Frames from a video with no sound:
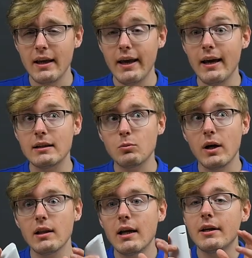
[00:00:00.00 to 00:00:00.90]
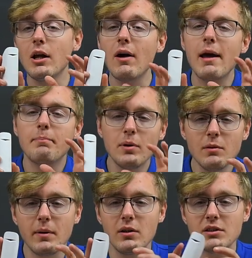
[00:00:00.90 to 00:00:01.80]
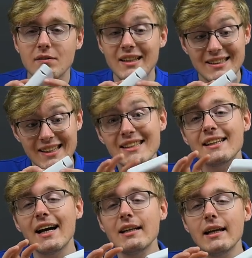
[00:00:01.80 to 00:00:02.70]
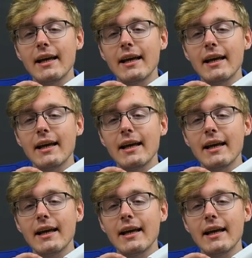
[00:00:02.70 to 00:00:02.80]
And well, you know, a purpose of this design